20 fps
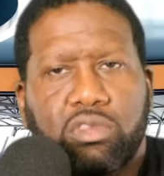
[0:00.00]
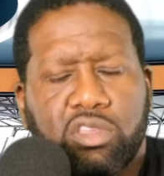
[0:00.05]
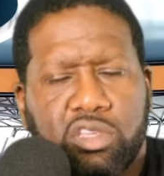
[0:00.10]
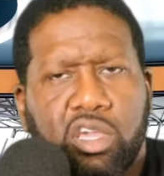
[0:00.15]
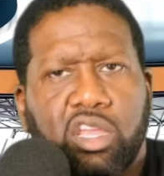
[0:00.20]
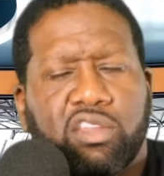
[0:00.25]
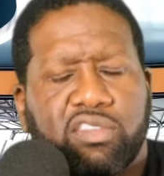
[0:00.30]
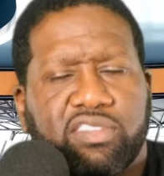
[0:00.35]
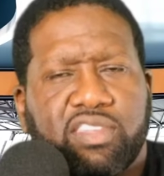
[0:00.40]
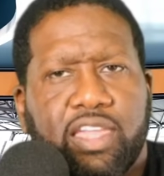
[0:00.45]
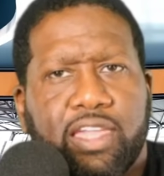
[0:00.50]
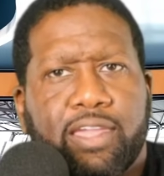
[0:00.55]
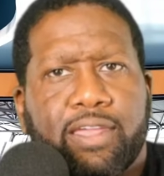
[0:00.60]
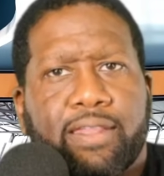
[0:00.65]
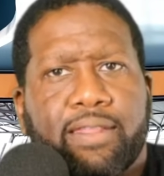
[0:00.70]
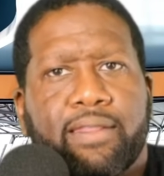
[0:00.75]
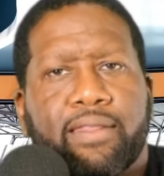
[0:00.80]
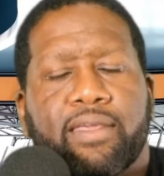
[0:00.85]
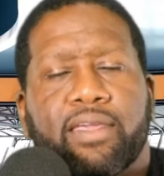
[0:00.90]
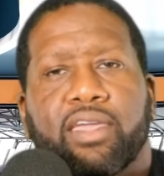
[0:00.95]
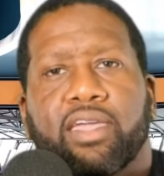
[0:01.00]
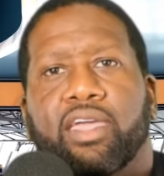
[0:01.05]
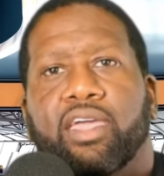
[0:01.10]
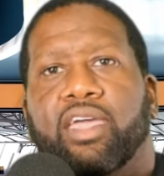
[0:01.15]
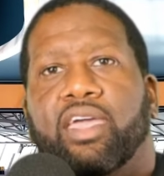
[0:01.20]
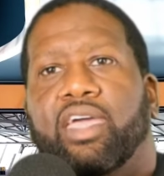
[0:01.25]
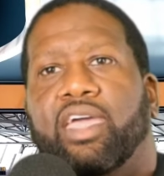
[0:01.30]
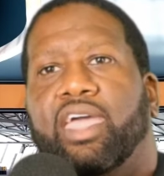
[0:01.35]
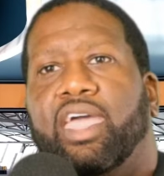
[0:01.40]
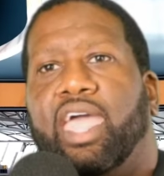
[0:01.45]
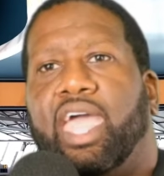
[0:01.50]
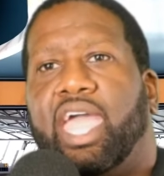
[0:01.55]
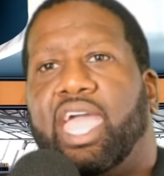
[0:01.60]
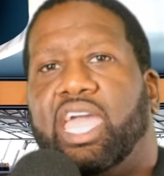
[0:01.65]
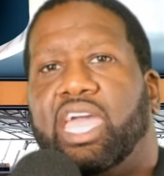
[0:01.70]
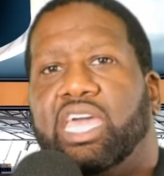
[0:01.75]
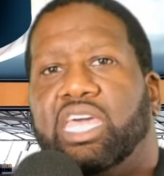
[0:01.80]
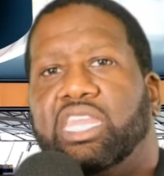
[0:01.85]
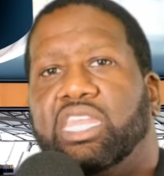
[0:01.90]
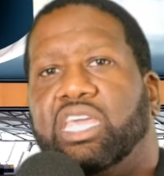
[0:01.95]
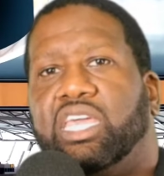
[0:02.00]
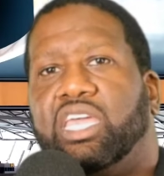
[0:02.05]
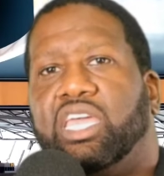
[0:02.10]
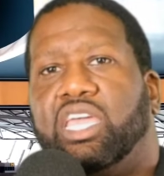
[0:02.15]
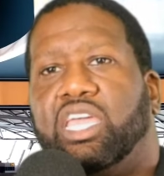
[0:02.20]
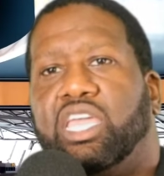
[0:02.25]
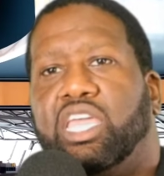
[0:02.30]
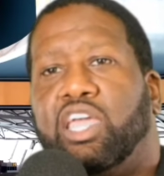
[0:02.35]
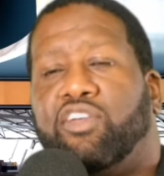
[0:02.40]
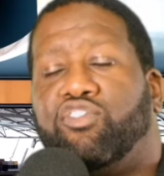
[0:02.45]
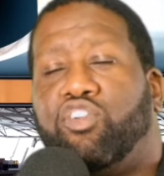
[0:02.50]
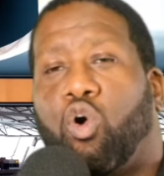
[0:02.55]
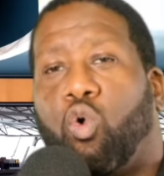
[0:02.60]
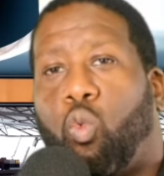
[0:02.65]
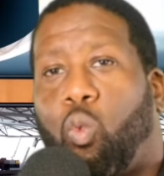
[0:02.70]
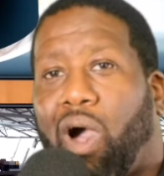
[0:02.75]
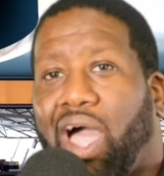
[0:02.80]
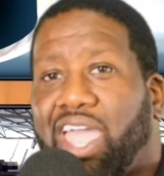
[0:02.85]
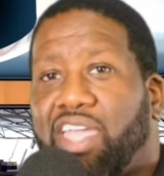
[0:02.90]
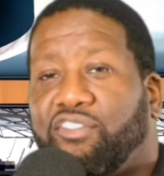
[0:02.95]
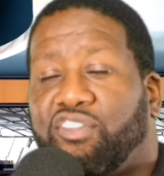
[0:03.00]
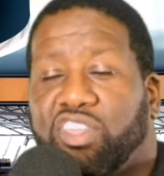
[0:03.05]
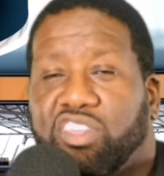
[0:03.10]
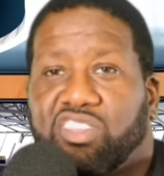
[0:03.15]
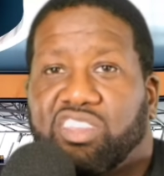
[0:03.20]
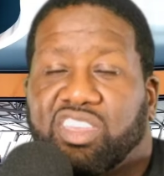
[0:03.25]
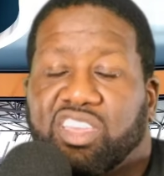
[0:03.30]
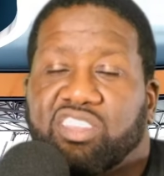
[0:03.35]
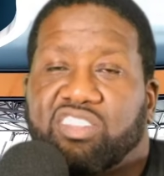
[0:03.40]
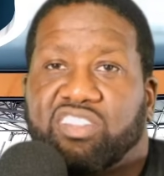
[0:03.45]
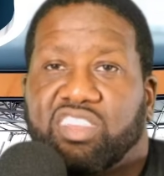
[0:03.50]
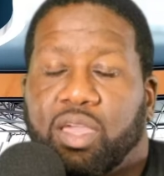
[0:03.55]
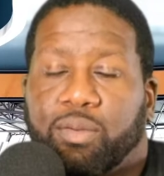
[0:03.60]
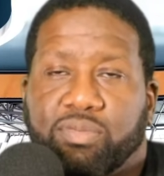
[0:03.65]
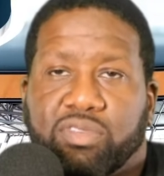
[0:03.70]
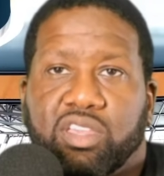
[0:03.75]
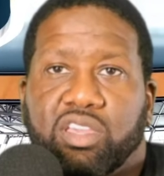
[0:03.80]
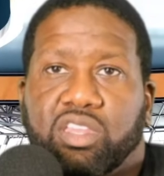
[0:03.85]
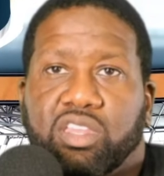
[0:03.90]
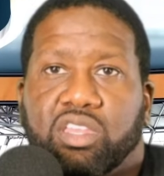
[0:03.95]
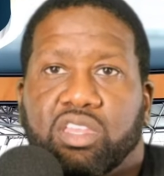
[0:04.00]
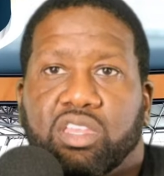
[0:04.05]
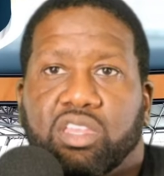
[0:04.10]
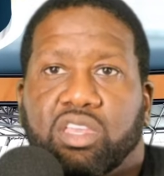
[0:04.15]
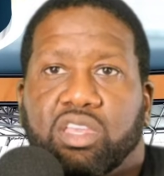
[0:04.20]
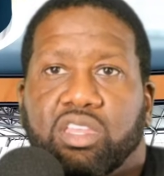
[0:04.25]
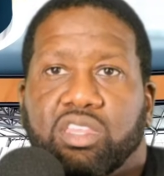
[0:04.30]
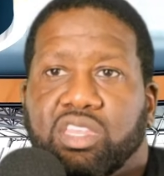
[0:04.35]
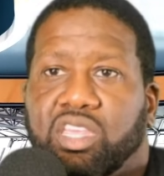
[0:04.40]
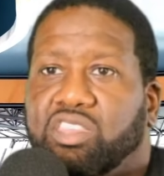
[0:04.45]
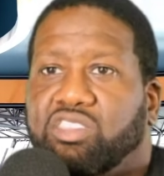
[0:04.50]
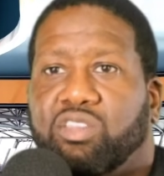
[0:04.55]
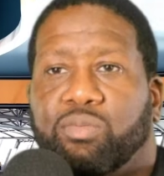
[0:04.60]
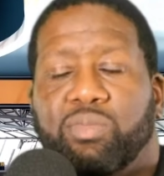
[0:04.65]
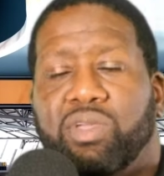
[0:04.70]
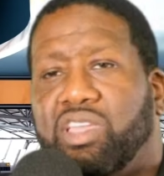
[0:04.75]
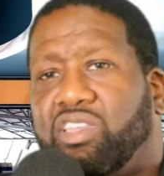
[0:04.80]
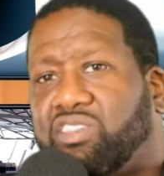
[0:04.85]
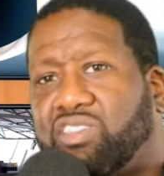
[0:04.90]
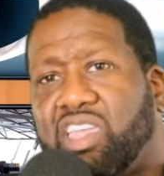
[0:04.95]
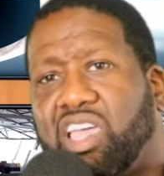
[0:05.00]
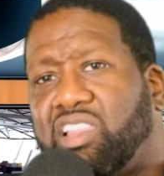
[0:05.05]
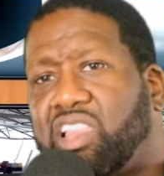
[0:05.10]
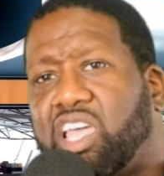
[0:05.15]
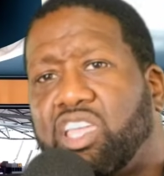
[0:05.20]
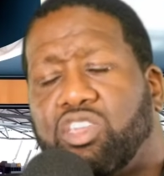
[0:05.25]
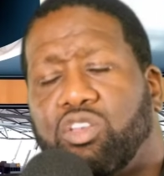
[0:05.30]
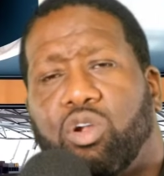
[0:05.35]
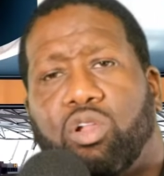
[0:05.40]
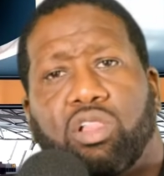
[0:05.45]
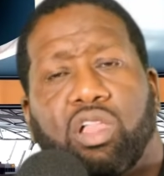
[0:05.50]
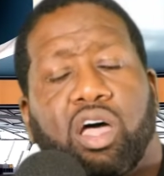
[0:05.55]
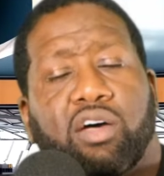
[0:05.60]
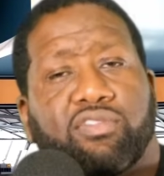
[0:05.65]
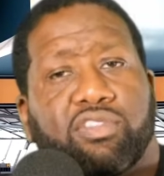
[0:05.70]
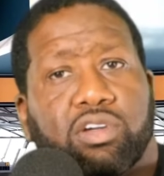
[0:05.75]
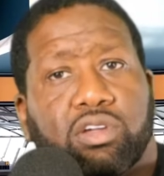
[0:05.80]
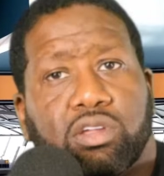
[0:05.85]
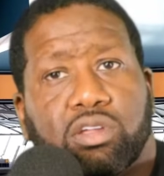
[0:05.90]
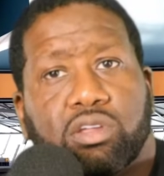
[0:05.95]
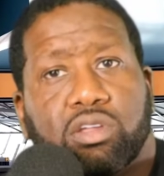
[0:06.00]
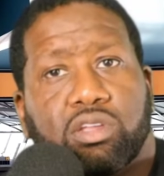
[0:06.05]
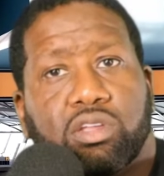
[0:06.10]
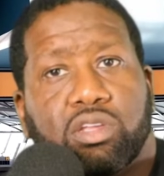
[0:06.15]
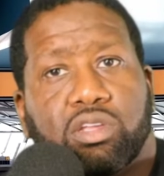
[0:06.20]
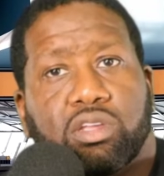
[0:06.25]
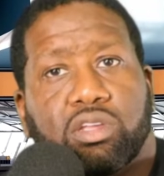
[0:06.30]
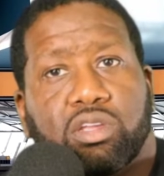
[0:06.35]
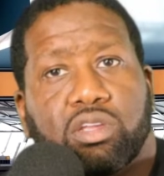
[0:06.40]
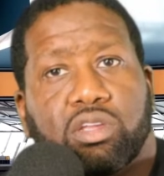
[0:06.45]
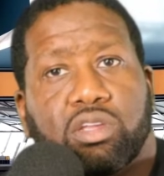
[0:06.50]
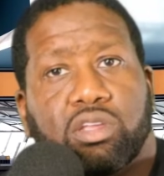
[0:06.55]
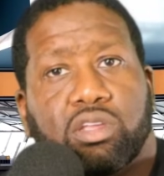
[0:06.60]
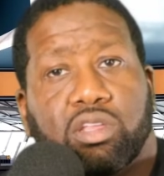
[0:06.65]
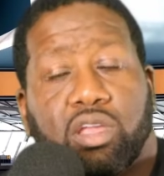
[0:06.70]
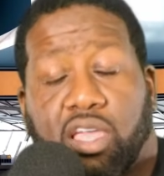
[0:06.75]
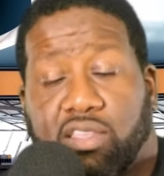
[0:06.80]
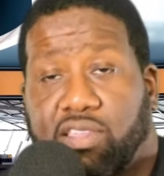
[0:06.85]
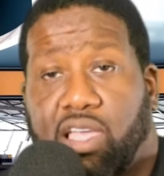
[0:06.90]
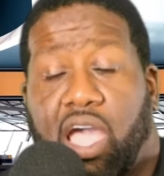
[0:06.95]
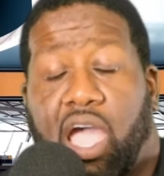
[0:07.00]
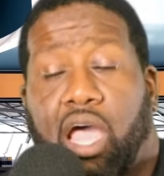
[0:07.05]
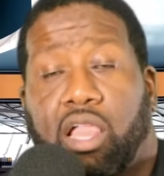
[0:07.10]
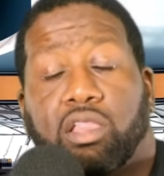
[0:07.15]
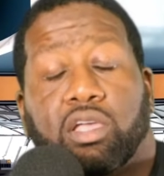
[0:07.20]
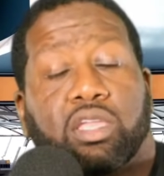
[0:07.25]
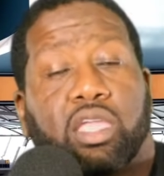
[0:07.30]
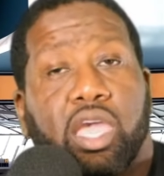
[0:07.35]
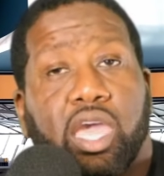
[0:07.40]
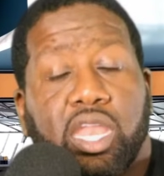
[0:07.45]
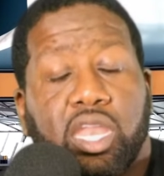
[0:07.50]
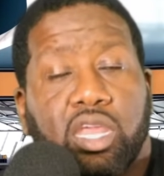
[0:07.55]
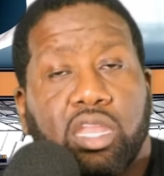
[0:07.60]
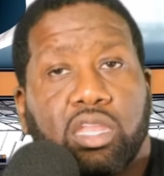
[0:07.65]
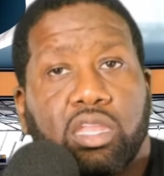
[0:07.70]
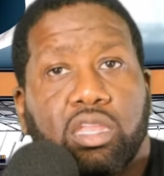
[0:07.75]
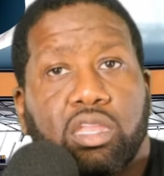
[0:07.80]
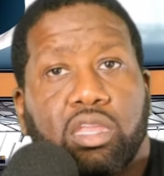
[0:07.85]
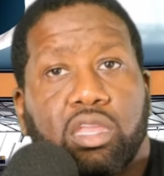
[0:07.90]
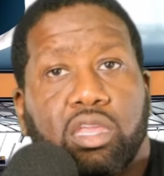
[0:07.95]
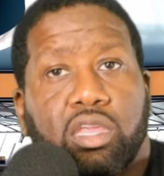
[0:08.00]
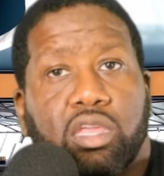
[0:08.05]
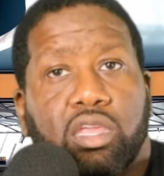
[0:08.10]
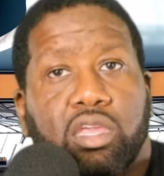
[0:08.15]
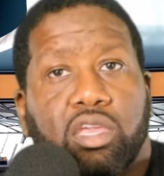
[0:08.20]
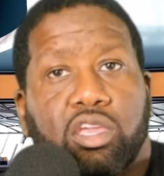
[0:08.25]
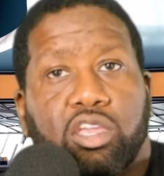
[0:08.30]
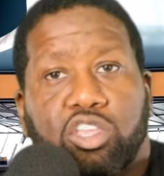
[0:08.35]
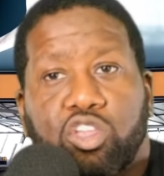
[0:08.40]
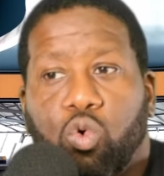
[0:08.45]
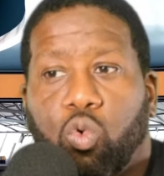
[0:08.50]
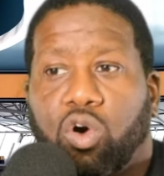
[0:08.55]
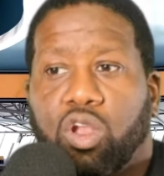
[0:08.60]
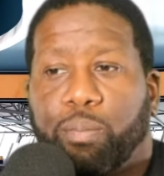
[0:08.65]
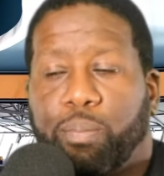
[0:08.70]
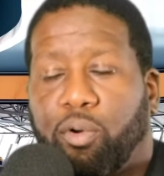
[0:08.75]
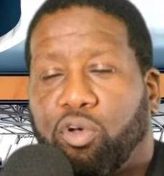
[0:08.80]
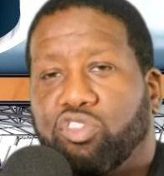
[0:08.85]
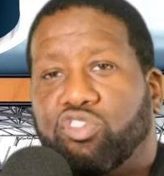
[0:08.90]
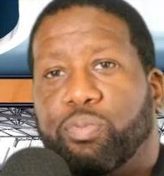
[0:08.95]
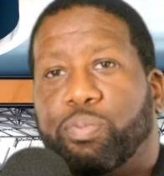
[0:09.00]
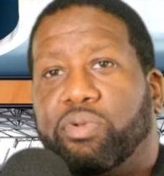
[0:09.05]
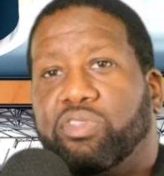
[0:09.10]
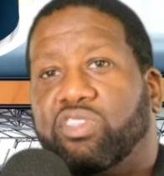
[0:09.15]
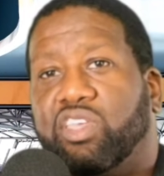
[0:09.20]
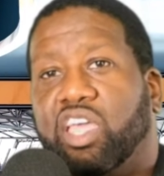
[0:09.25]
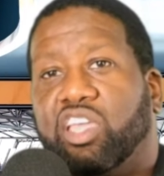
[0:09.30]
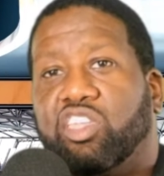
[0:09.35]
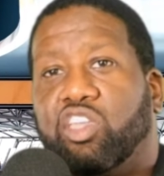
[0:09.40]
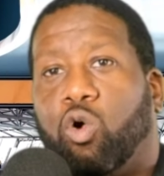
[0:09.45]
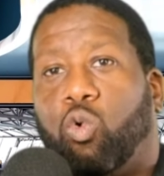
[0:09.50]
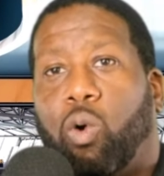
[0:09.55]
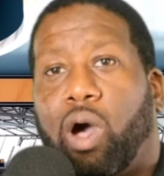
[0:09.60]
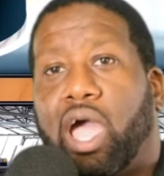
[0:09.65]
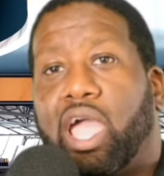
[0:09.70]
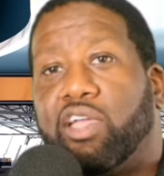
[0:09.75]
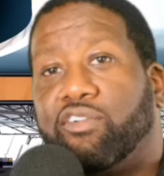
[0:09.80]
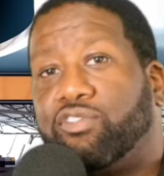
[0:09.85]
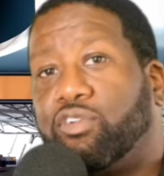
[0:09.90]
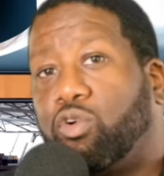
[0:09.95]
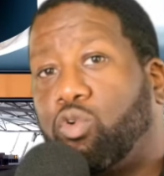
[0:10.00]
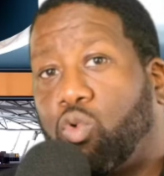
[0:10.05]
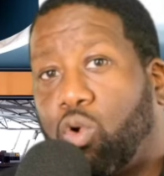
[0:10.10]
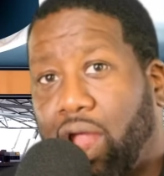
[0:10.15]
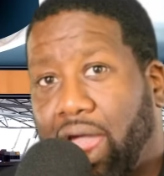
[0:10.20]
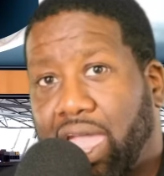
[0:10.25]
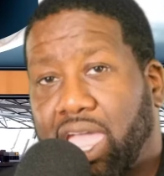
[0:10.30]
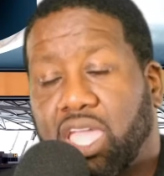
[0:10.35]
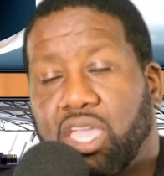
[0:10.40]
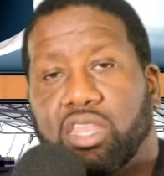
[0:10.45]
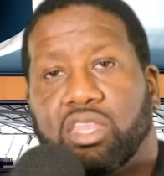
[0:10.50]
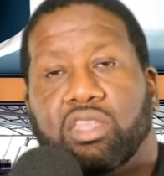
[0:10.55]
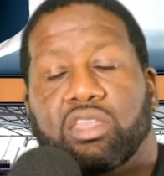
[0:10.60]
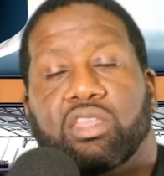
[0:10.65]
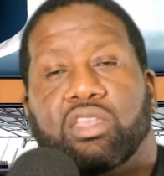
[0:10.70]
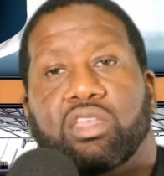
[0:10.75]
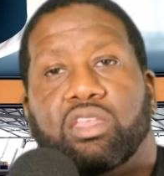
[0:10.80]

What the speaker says: You understand? And if your wife isn't accepted, then to me, it sounds like you don't love her. That's how I look at it. You want to supposed to protect your wife, right?